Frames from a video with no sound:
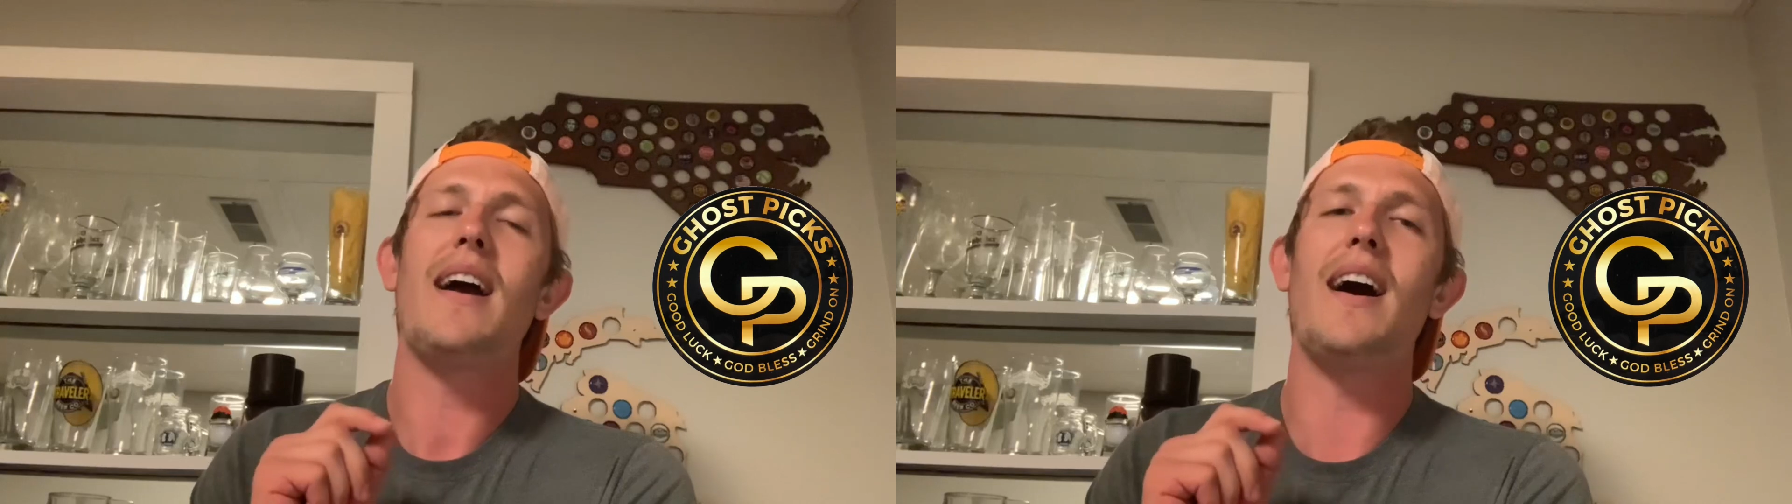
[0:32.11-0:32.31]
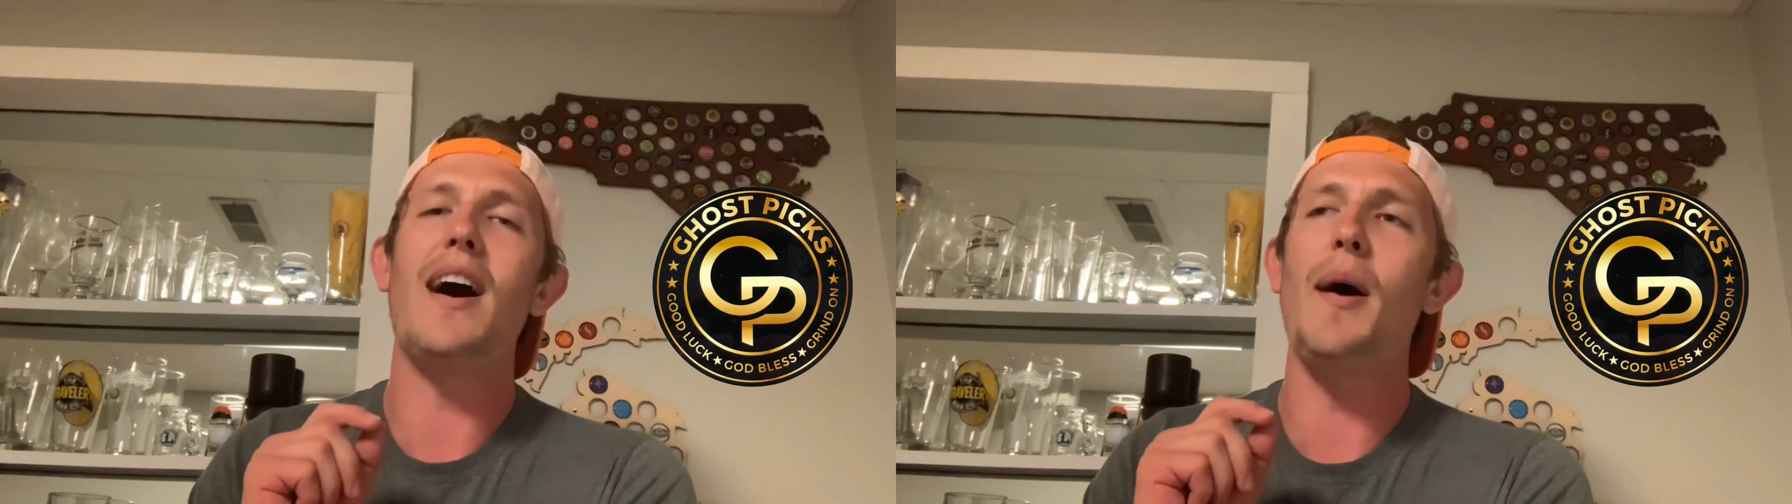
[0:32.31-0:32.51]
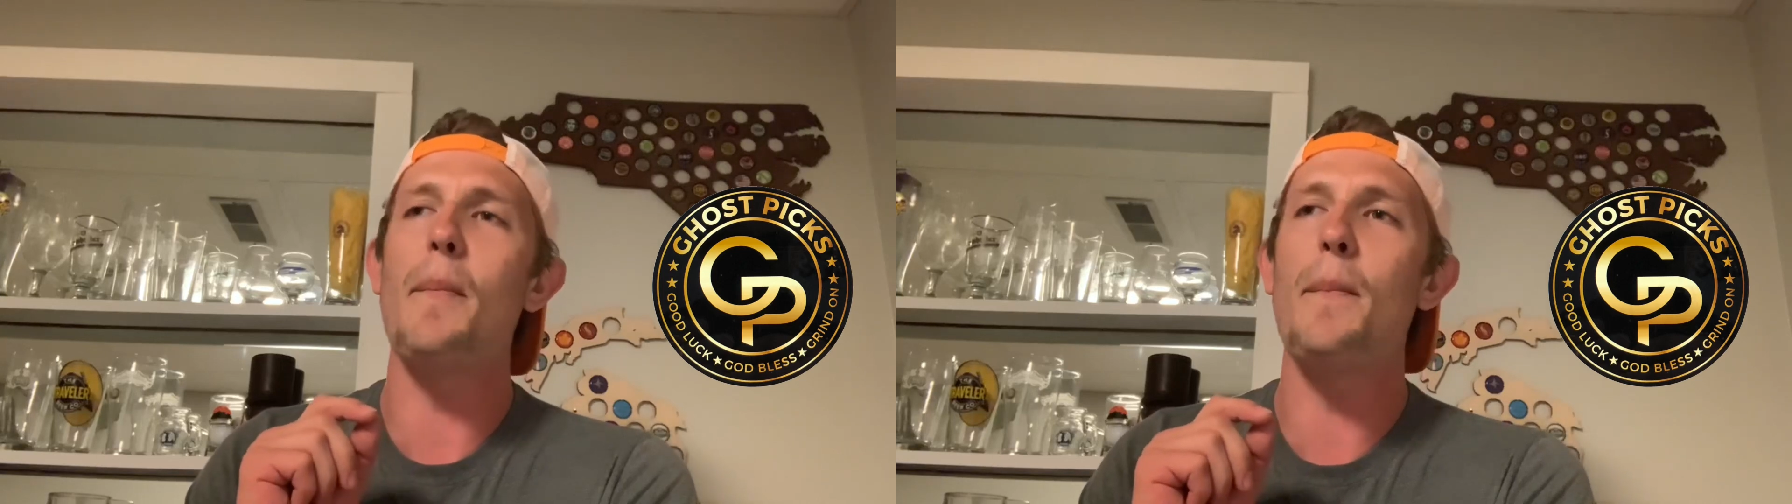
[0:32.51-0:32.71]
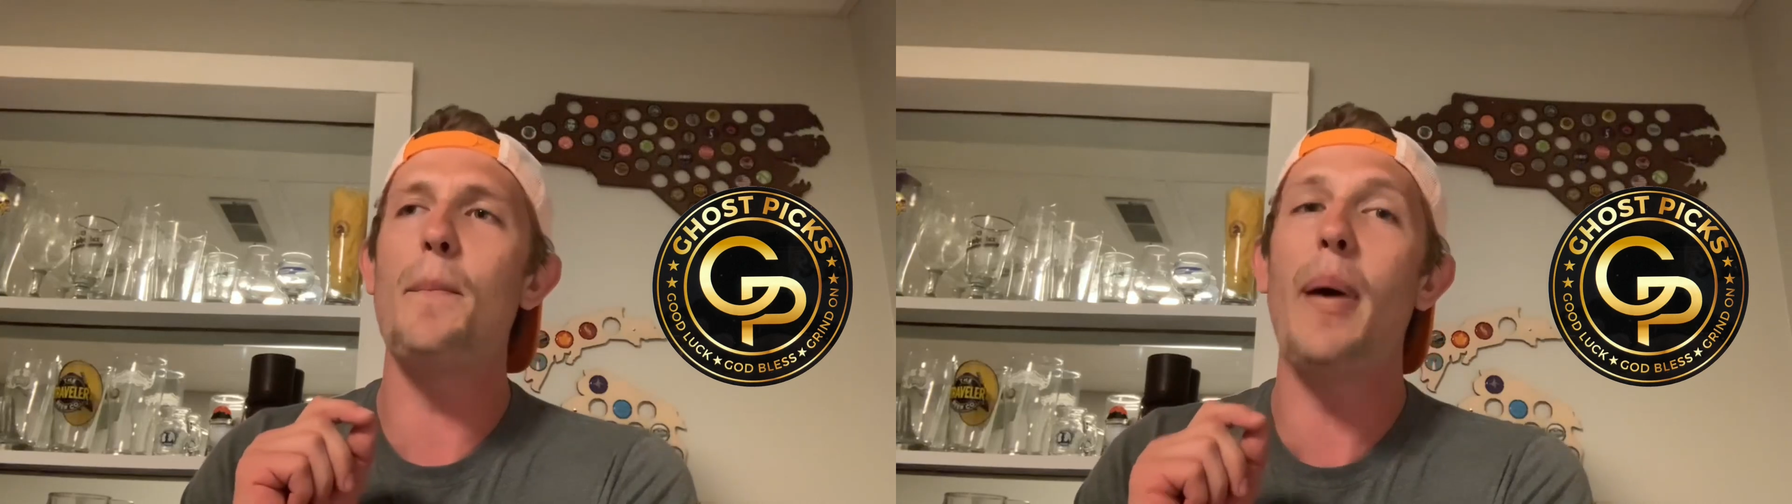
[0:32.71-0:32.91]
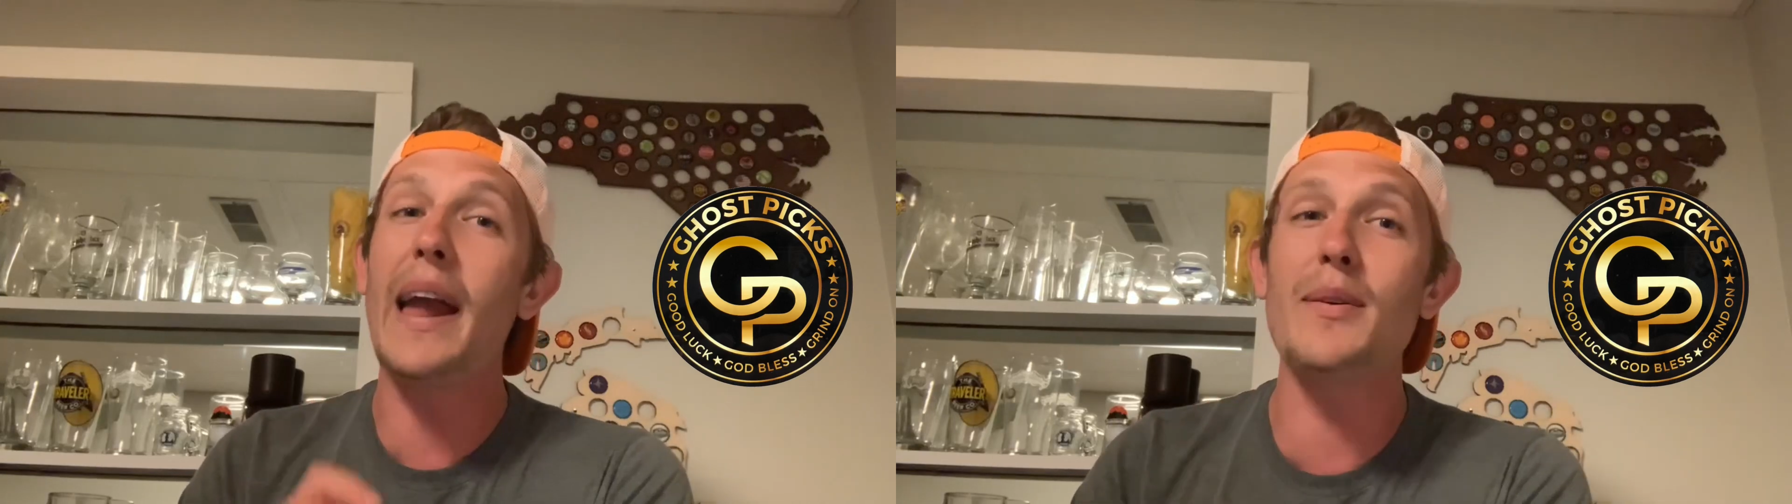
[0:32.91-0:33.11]
Uh,
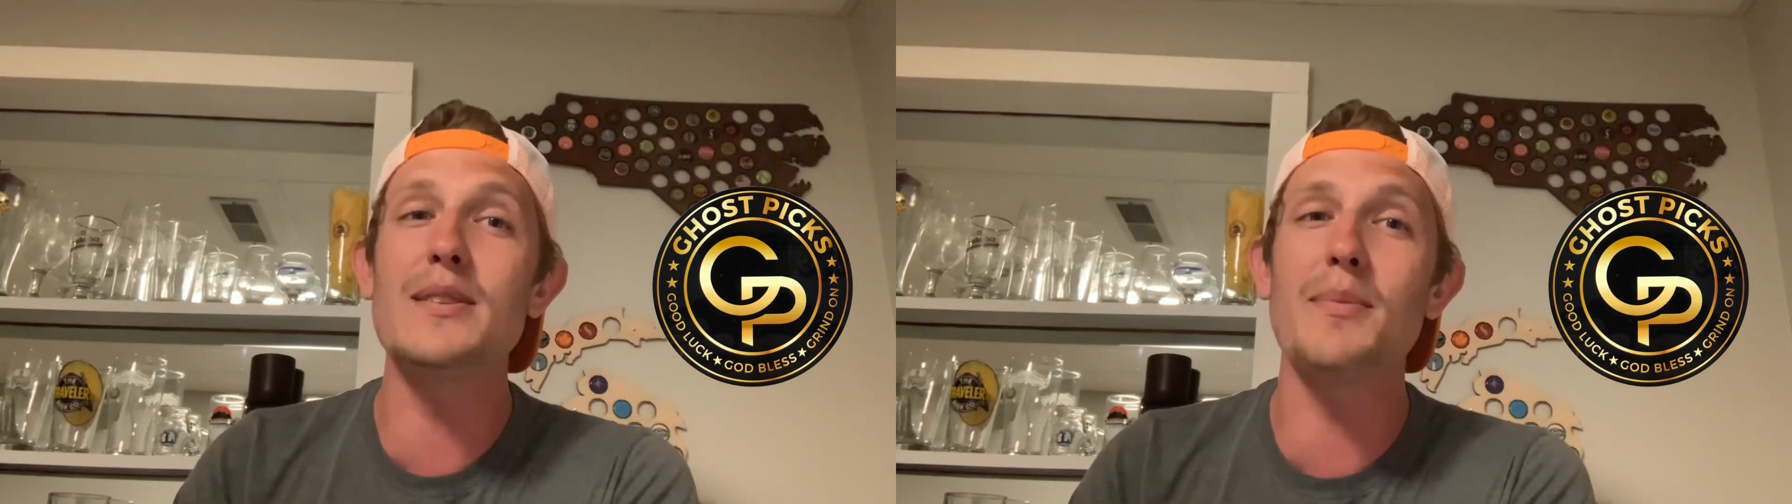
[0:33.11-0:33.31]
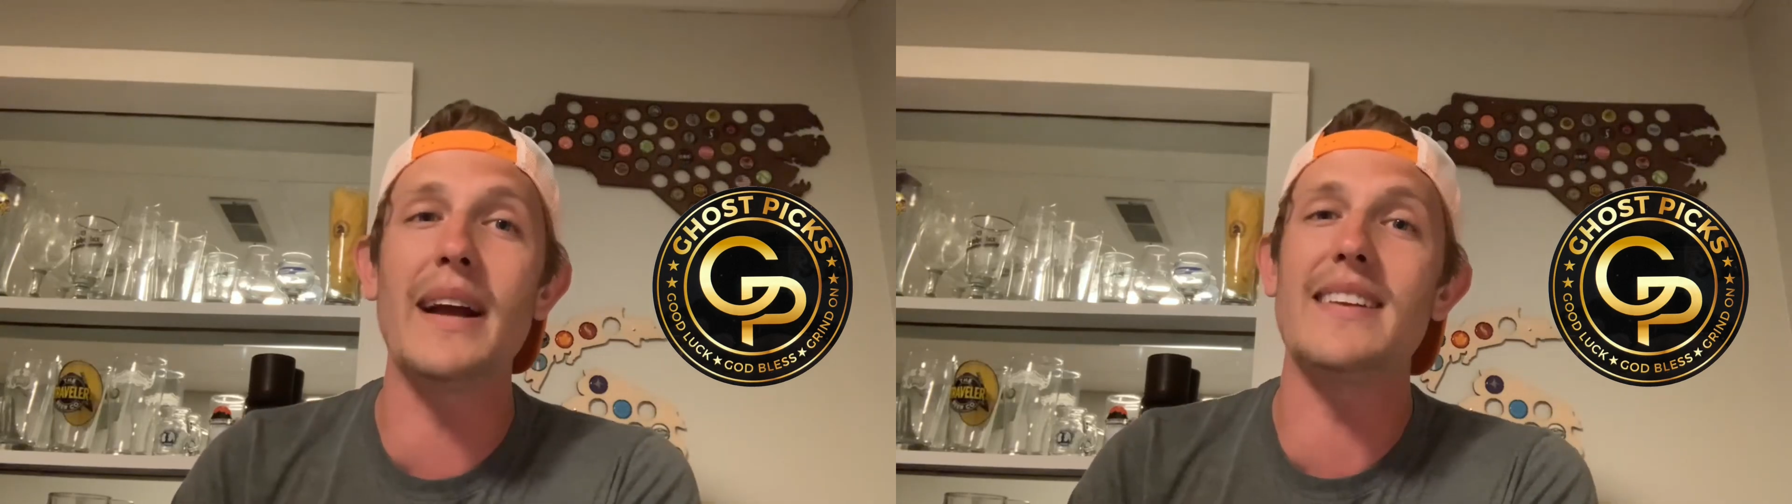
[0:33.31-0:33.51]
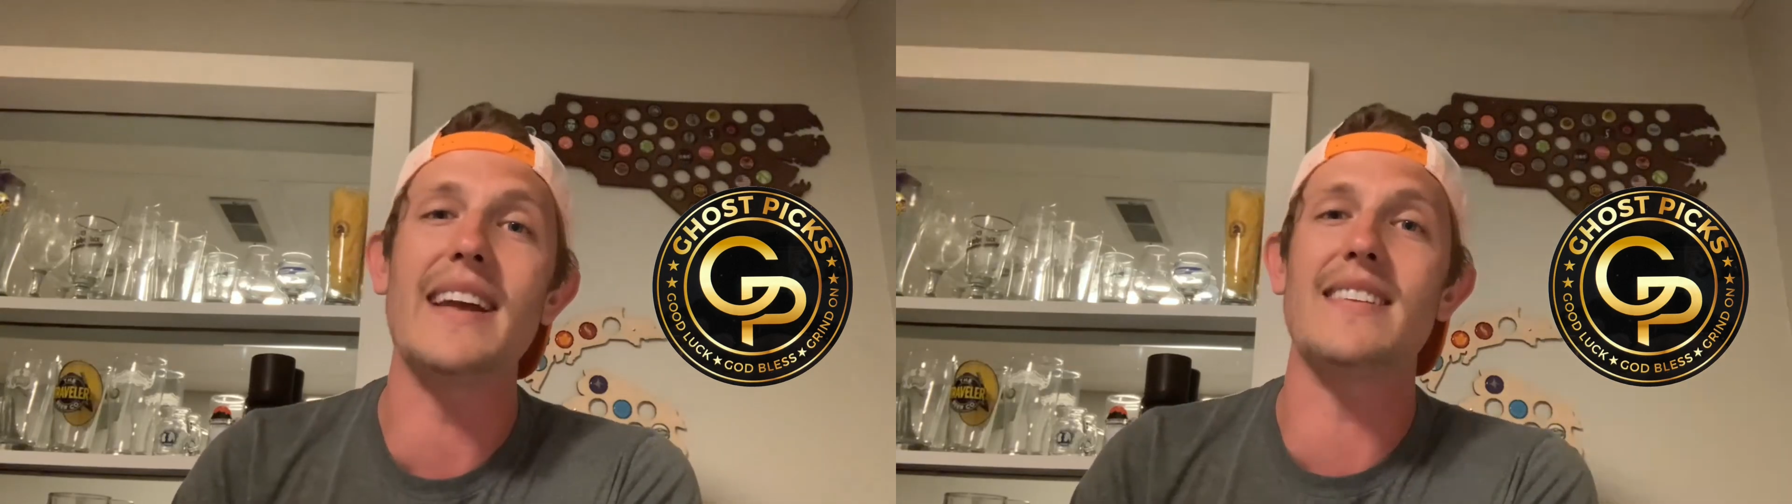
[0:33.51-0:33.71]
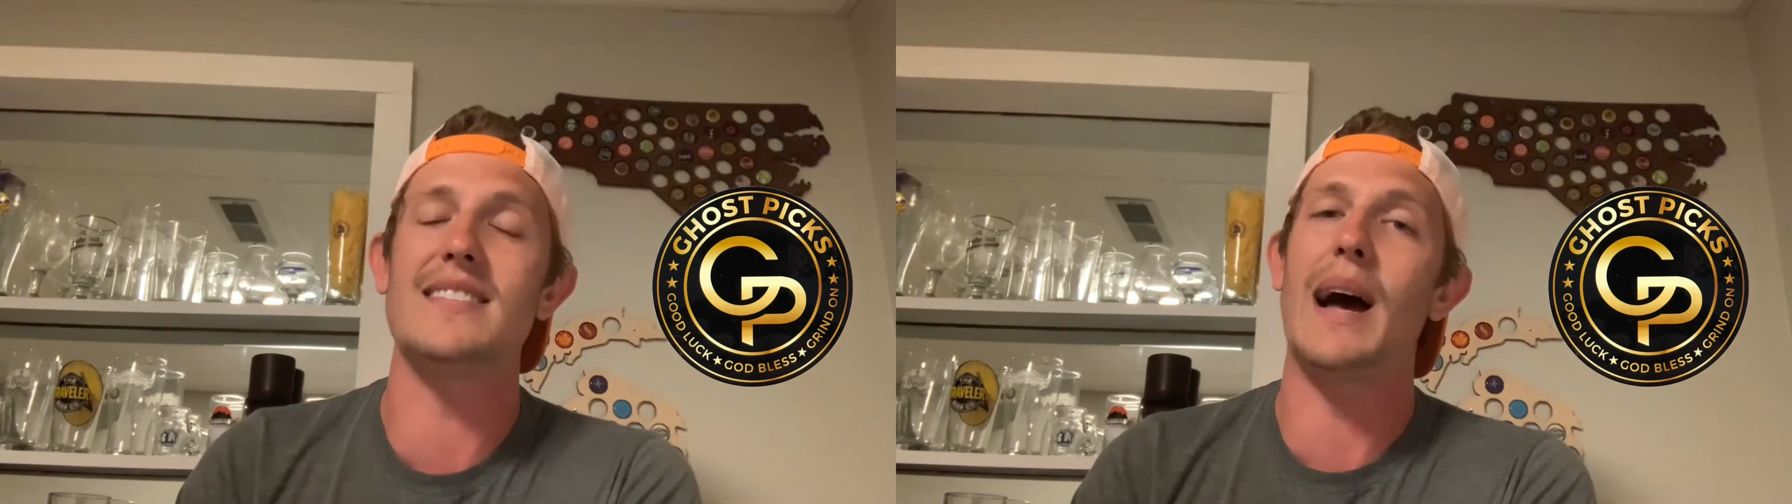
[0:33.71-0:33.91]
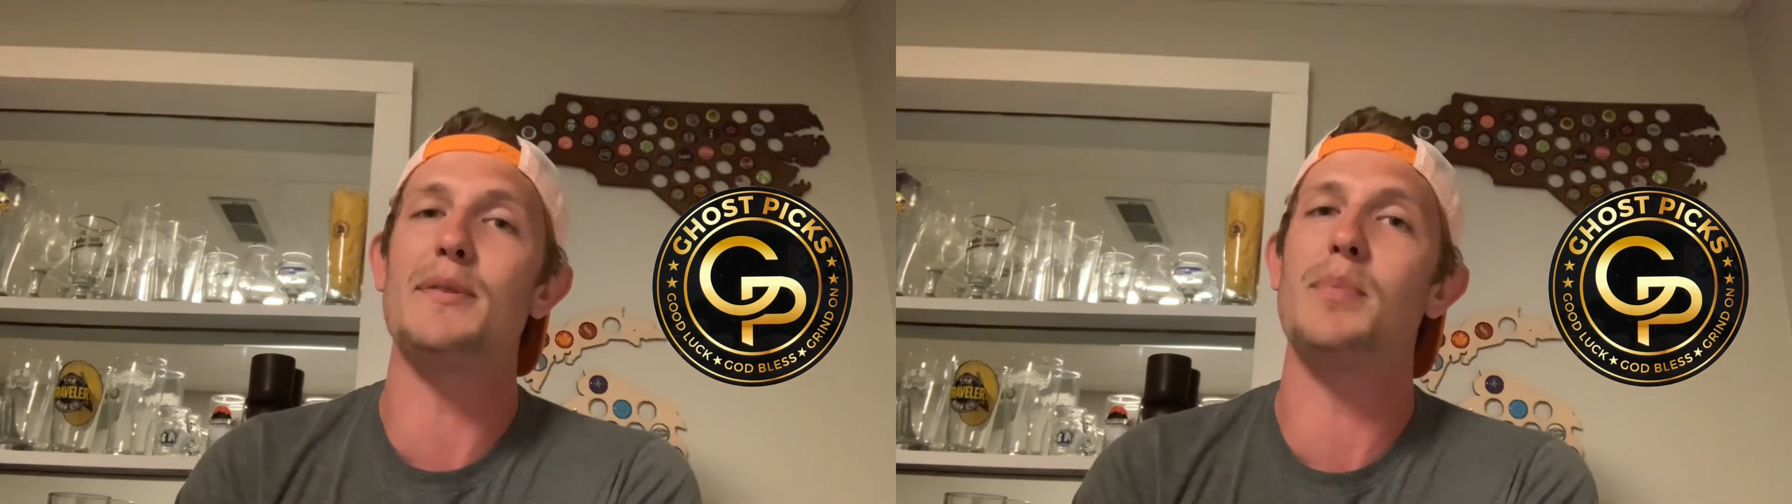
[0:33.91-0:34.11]
Penguins might take this
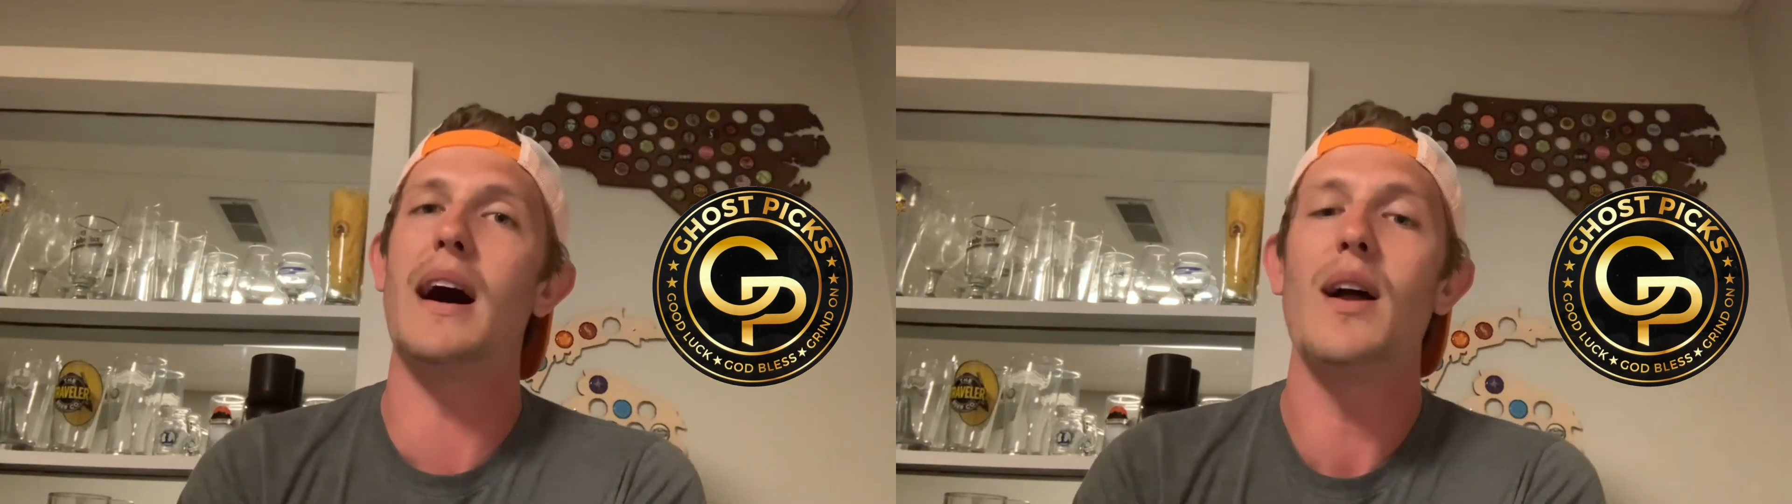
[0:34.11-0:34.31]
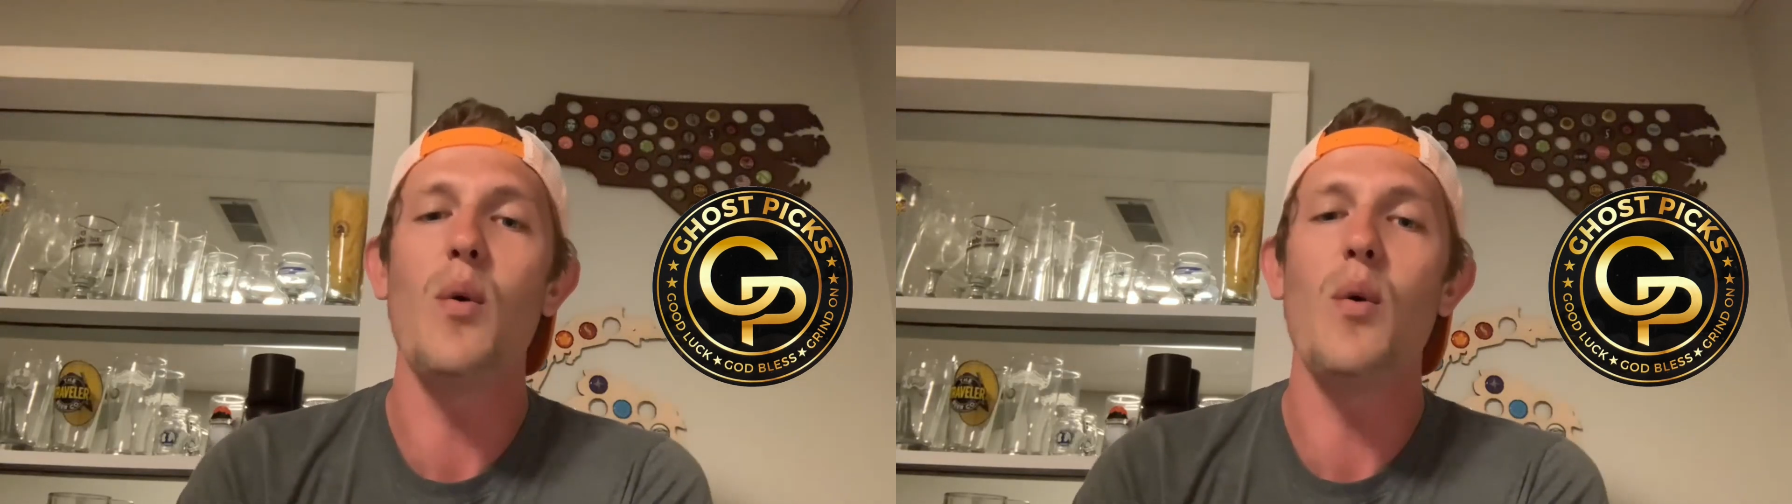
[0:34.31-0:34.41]
top spot.